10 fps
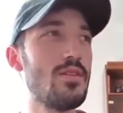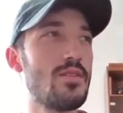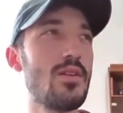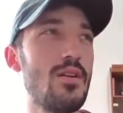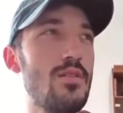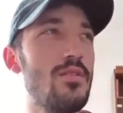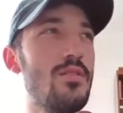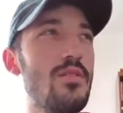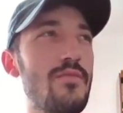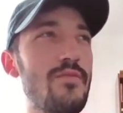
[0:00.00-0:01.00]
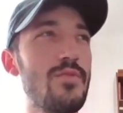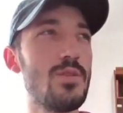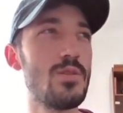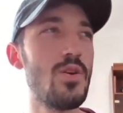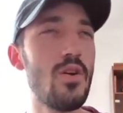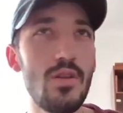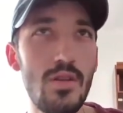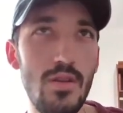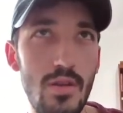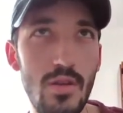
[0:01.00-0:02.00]
title of the
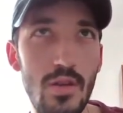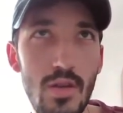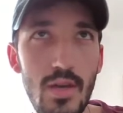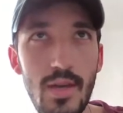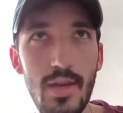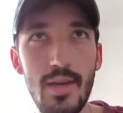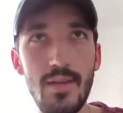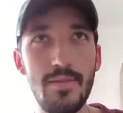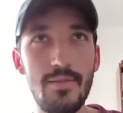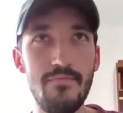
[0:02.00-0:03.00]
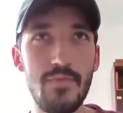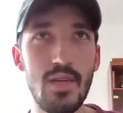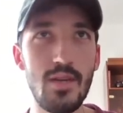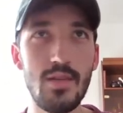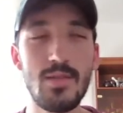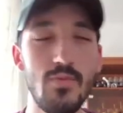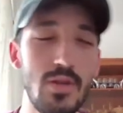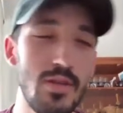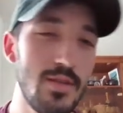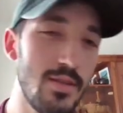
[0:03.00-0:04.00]
song, and it's
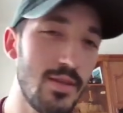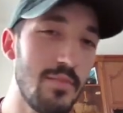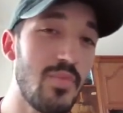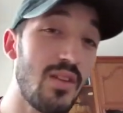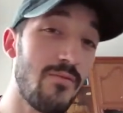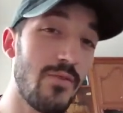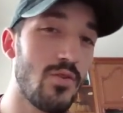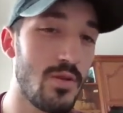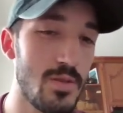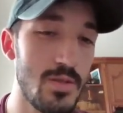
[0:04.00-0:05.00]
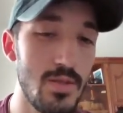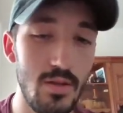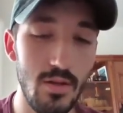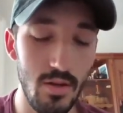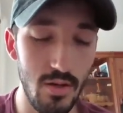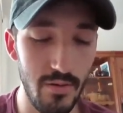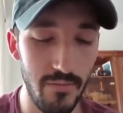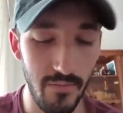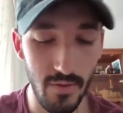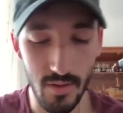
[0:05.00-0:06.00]
really the main focus
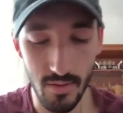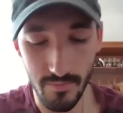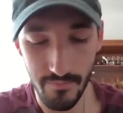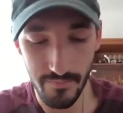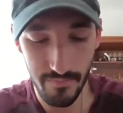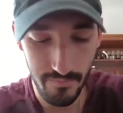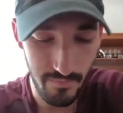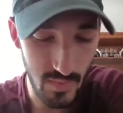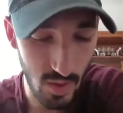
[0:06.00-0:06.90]
of the